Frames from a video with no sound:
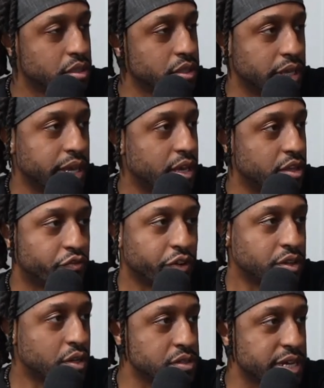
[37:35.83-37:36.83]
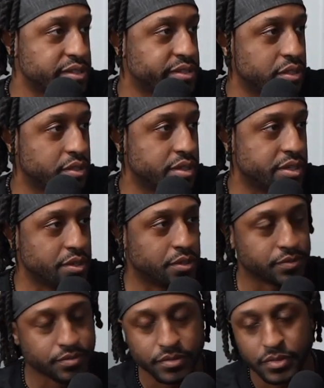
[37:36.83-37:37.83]
Yeah, the free throw is like sealing the deal.
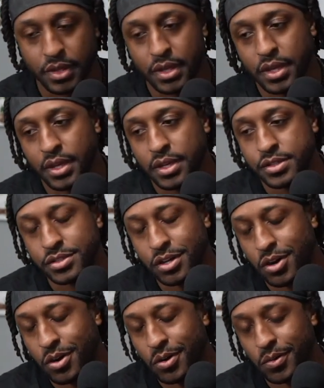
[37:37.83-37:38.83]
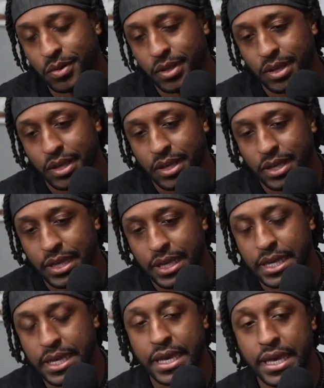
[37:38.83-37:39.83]
So
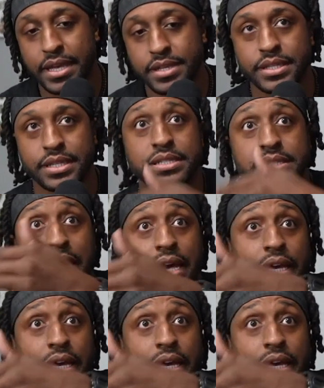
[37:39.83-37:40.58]
he hits, and it's like